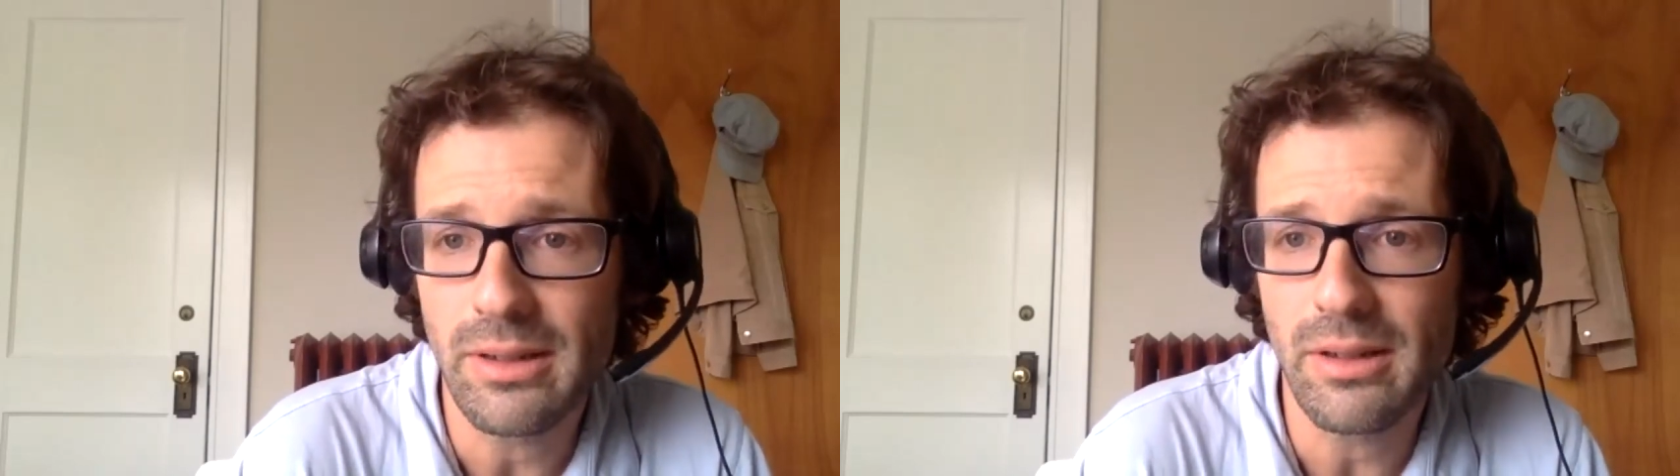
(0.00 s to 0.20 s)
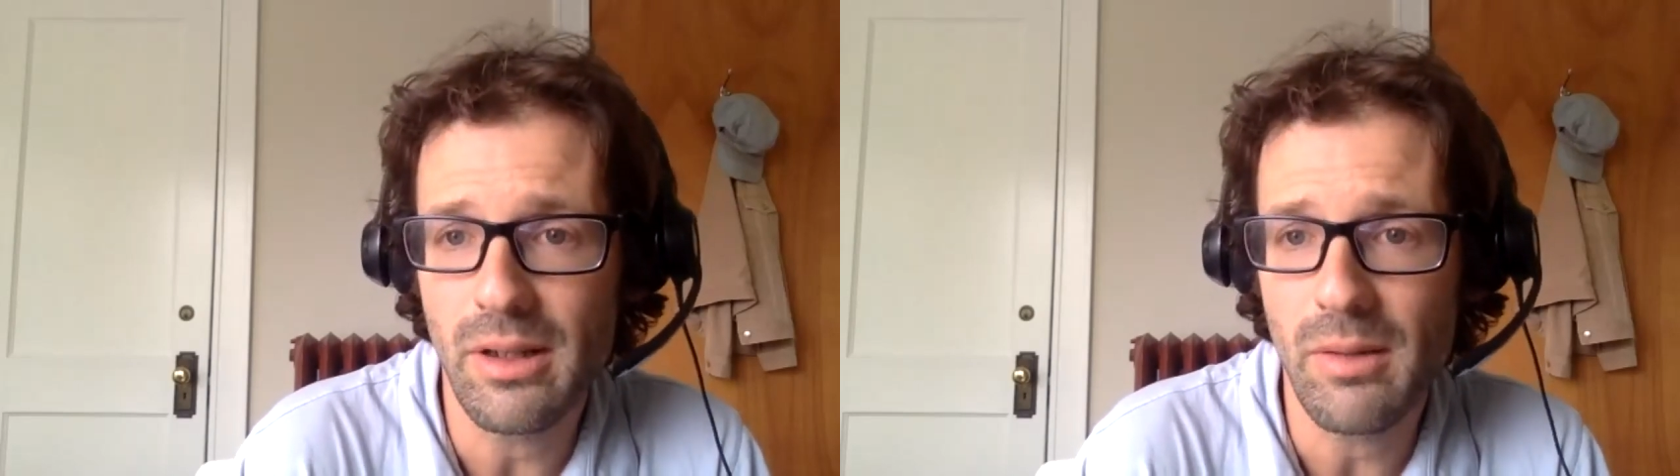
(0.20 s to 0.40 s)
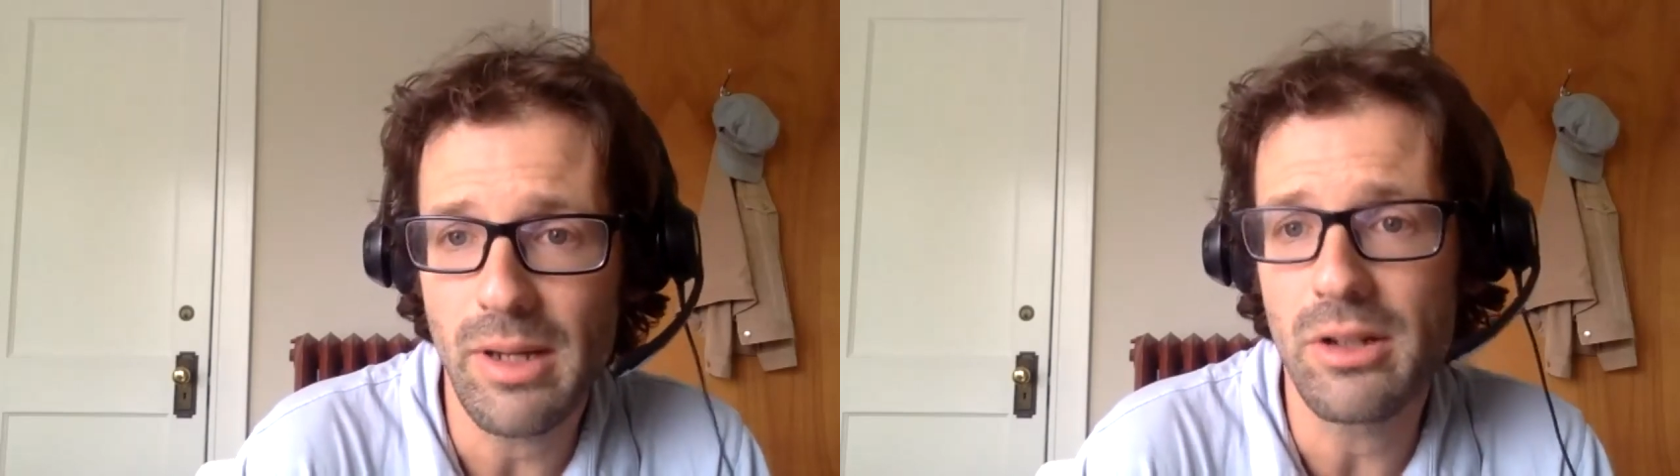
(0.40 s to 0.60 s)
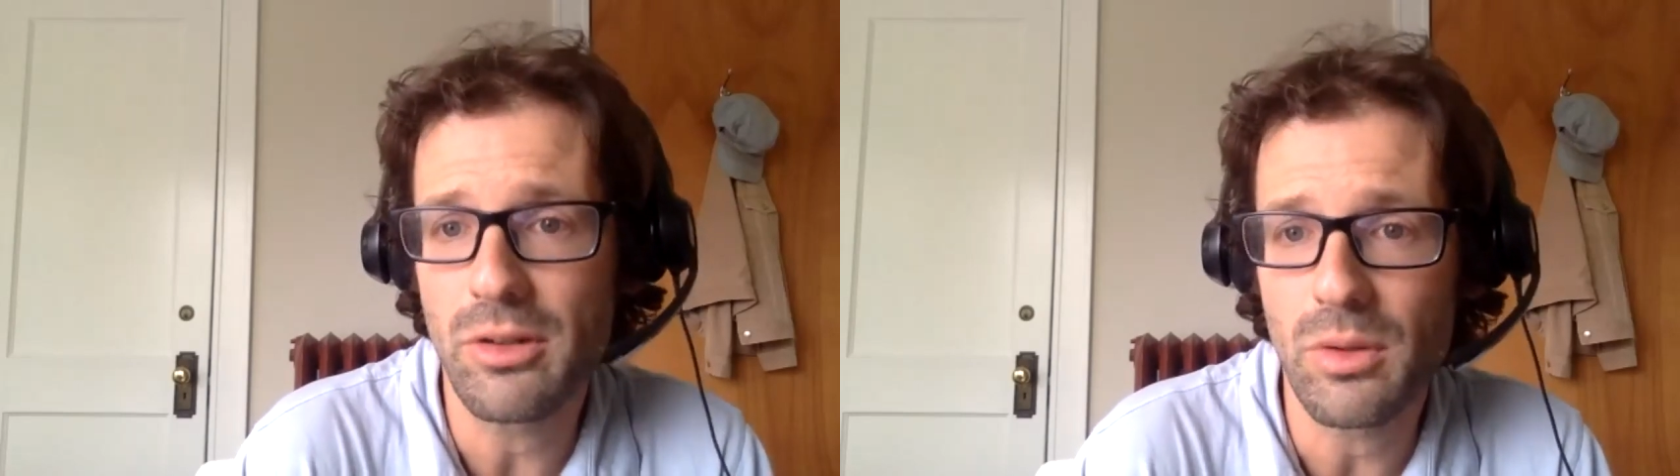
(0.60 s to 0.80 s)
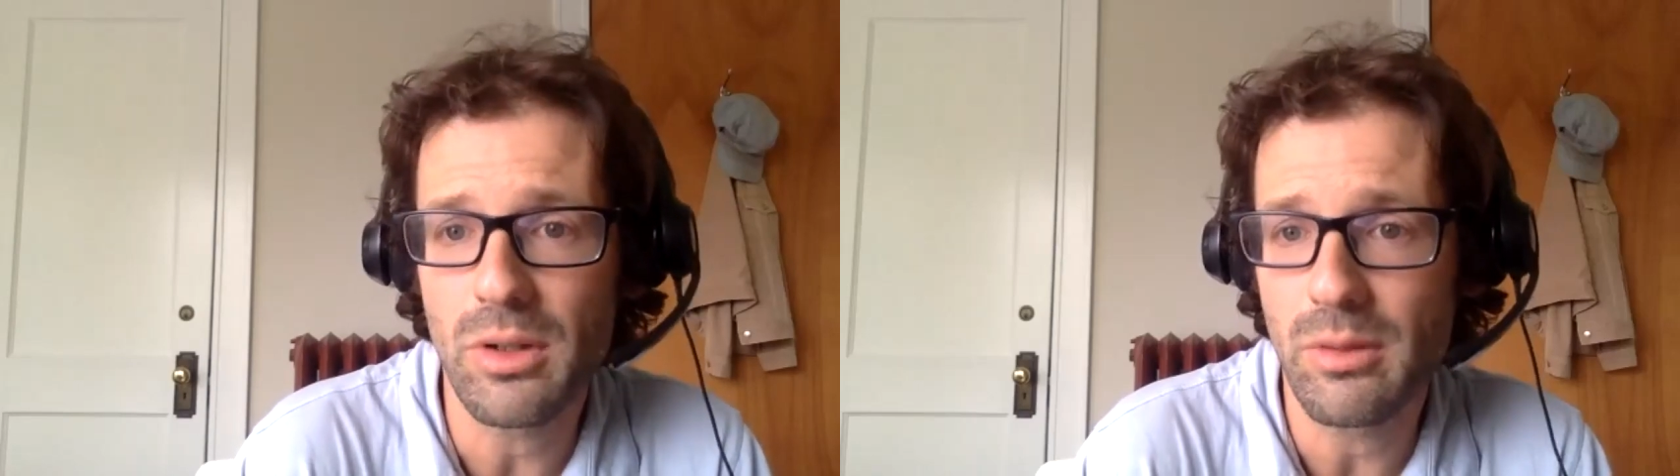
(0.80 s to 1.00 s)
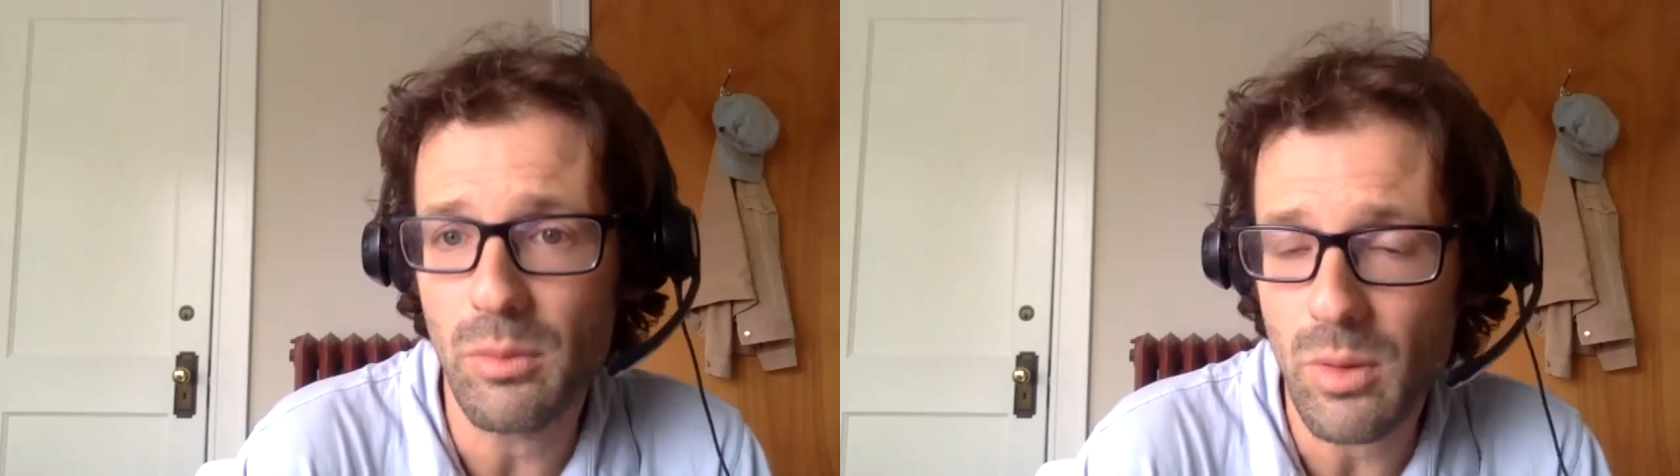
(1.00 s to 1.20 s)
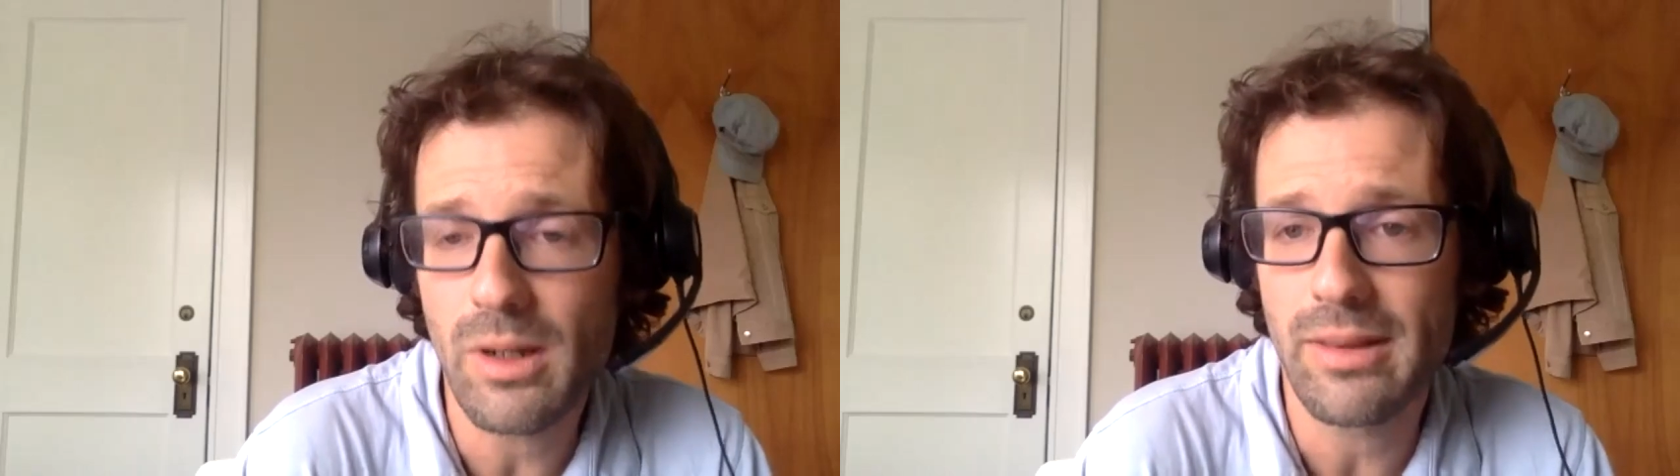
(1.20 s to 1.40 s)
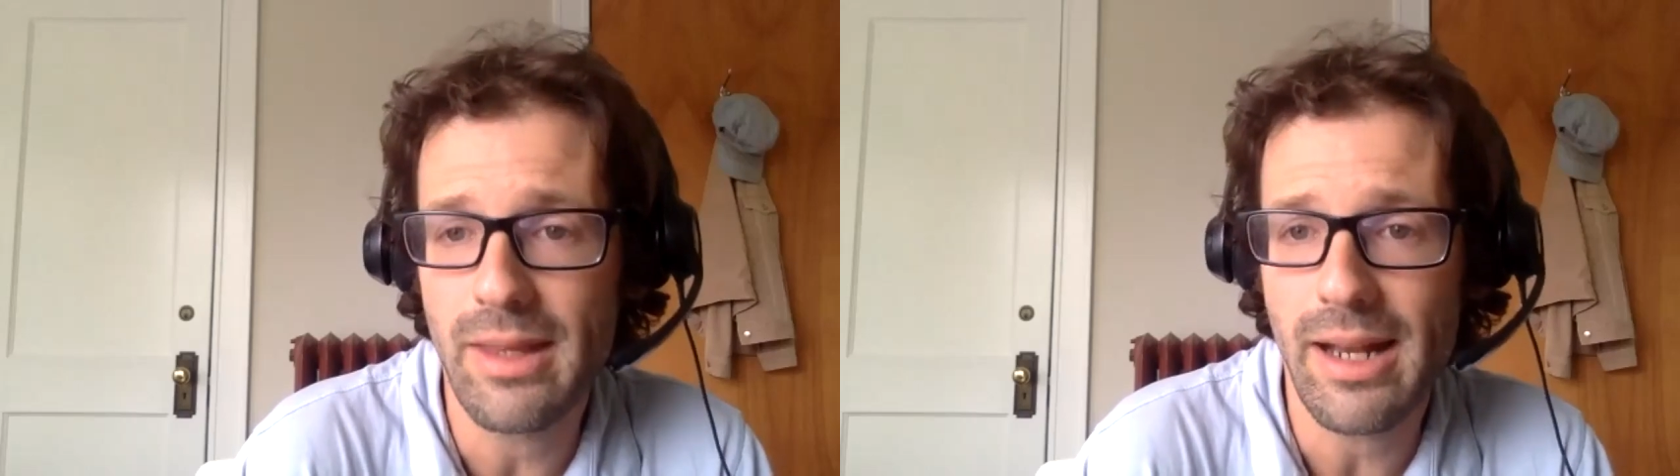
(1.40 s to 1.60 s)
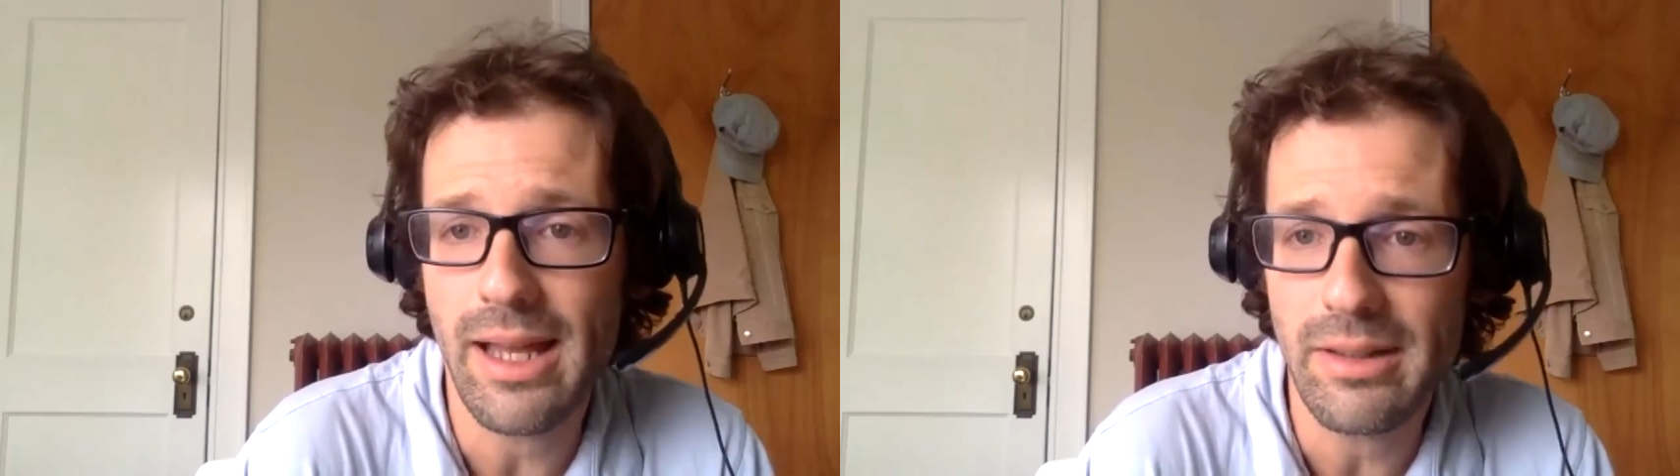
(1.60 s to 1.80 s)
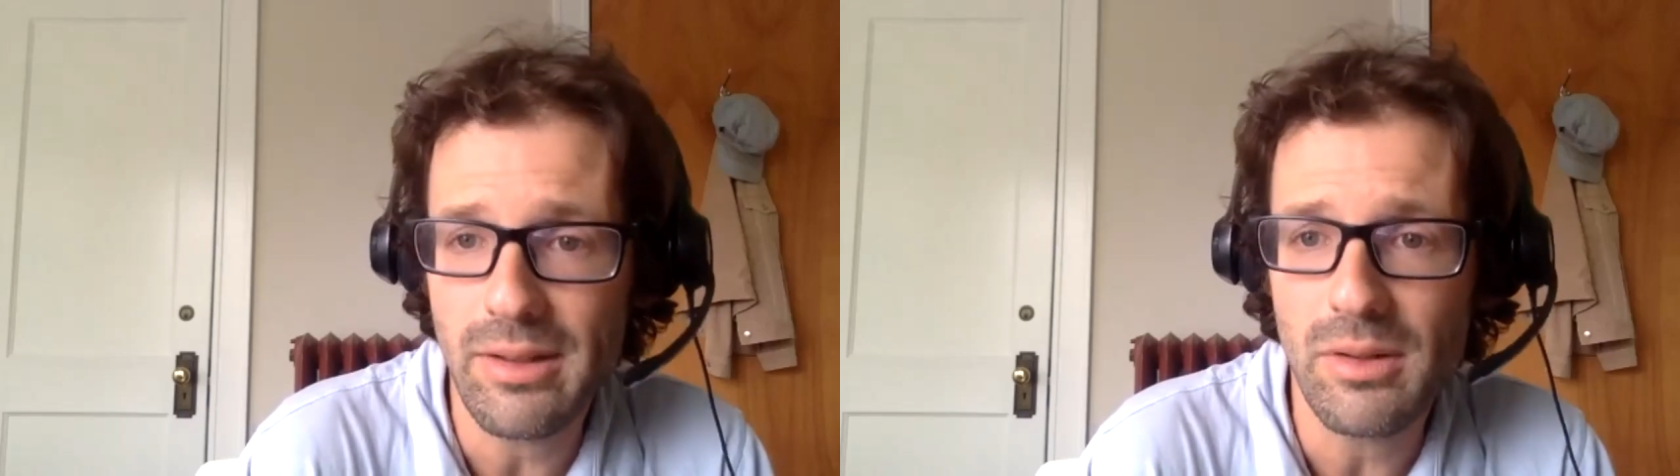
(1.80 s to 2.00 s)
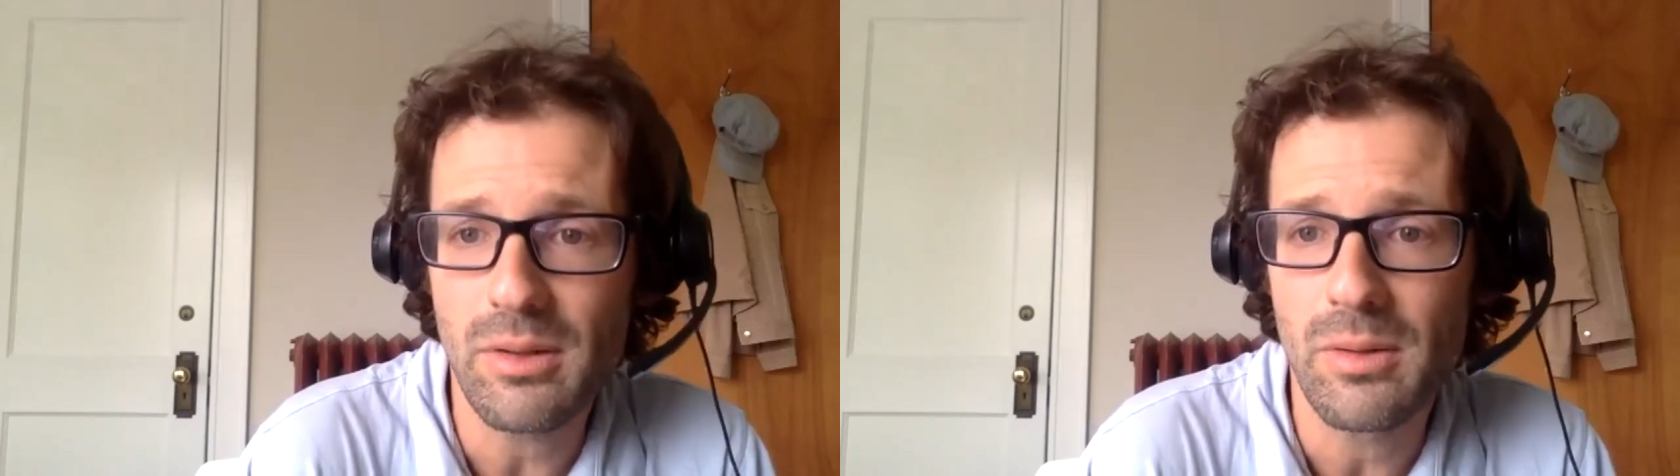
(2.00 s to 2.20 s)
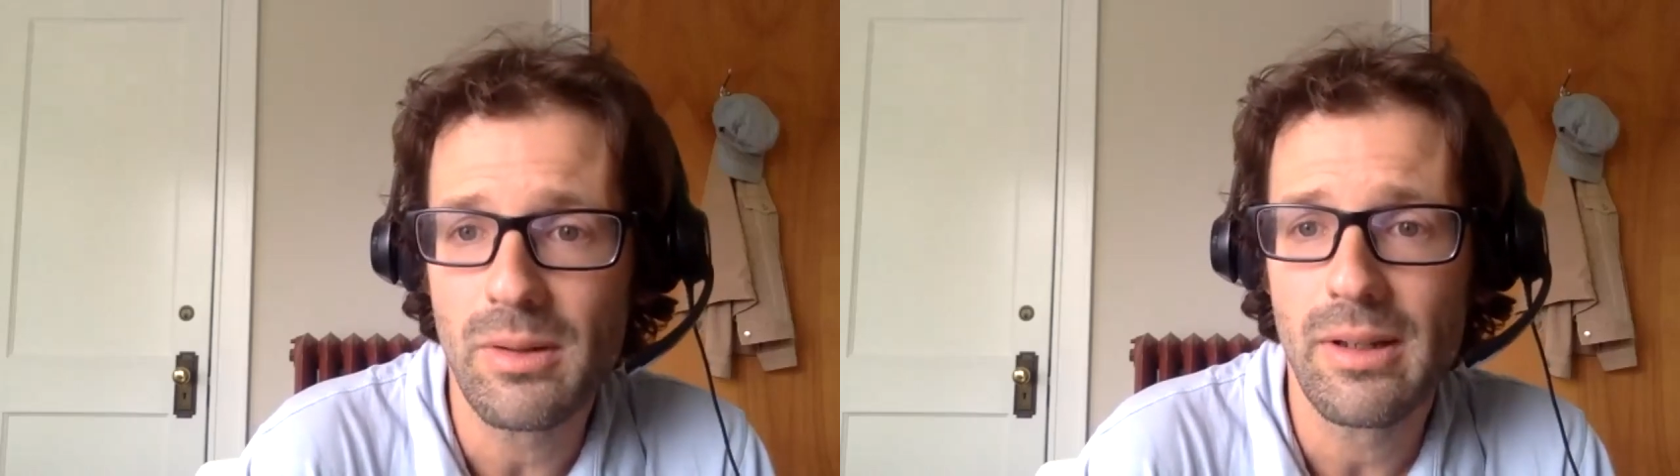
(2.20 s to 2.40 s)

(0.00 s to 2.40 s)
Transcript: you know, I enjoy the work that I do,